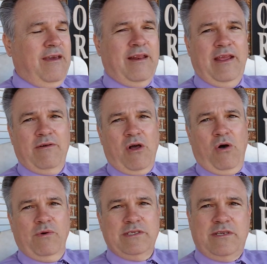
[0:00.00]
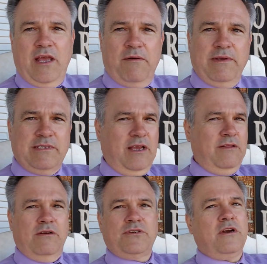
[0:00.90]
And he would always tell me, "Son,
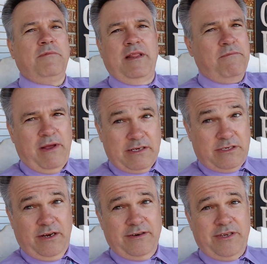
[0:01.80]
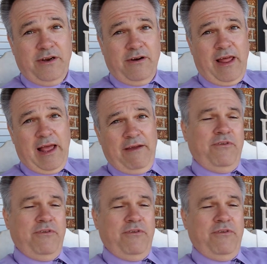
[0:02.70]
those are going to be the best years of your life.